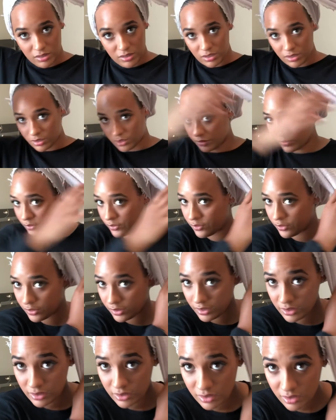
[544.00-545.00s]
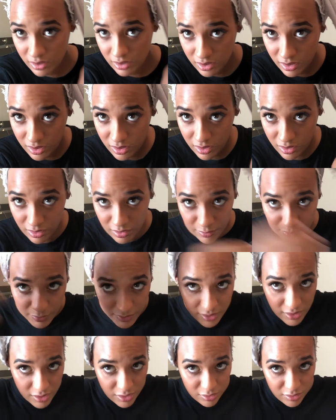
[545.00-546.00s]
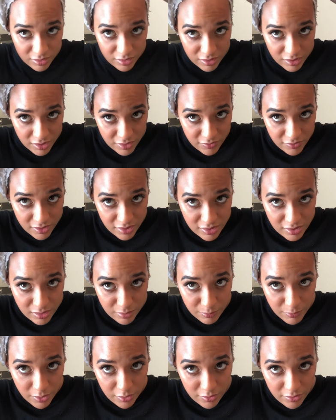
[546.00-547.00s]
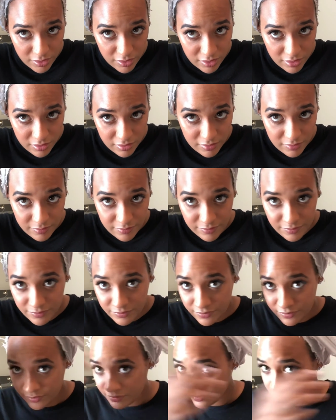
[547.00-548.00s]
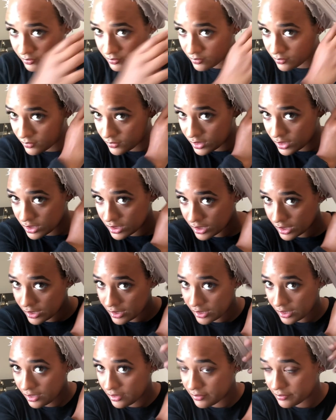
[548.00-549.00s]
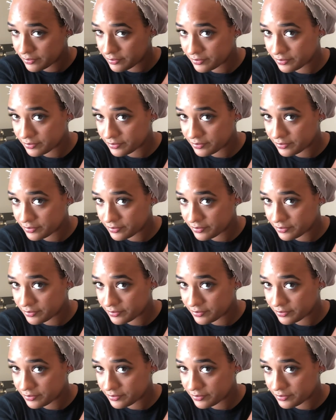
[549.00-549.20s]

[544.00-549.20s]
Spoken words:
to the front but still leaving some area, just like that.